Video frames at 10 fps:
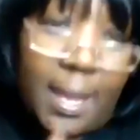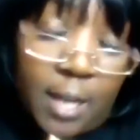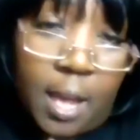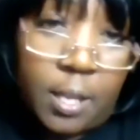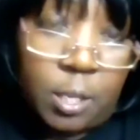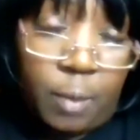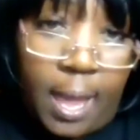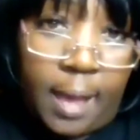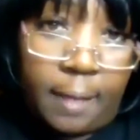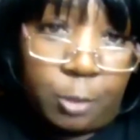how you
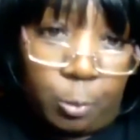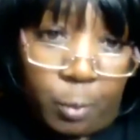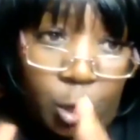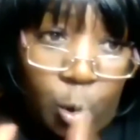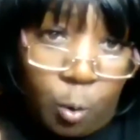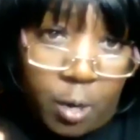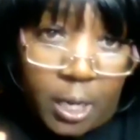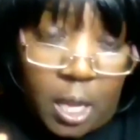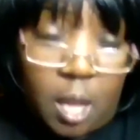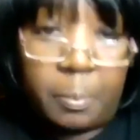have the
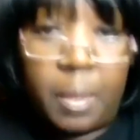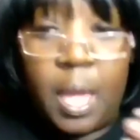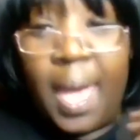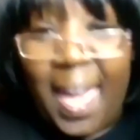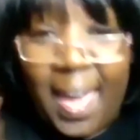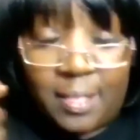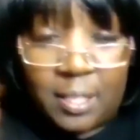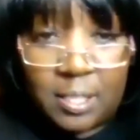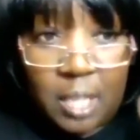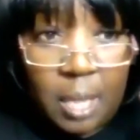recording up at
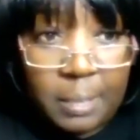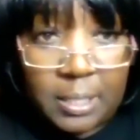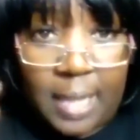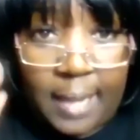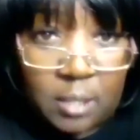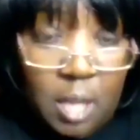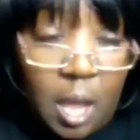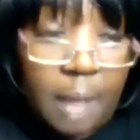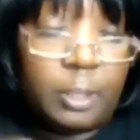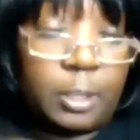the same exact
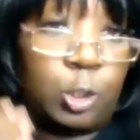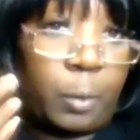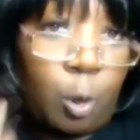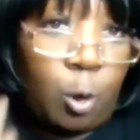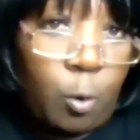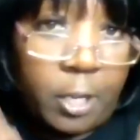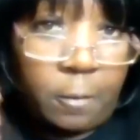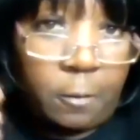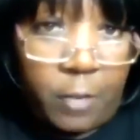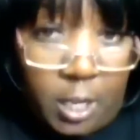time that you're recording
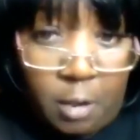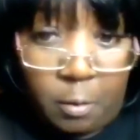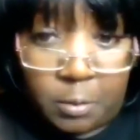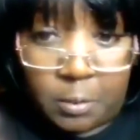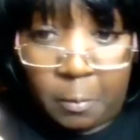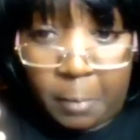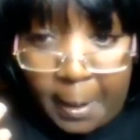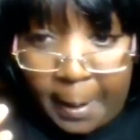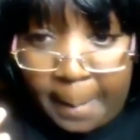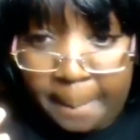your videos.
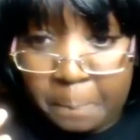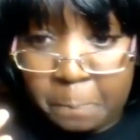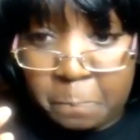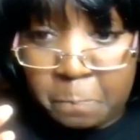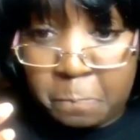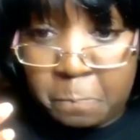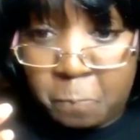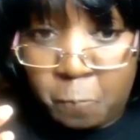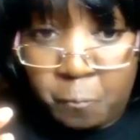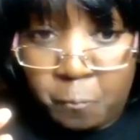Okay.
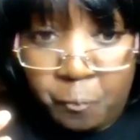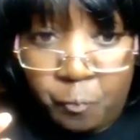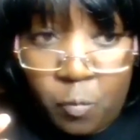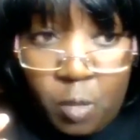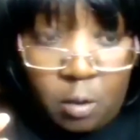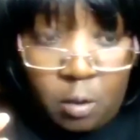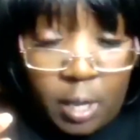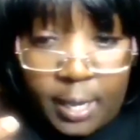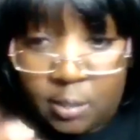Okay.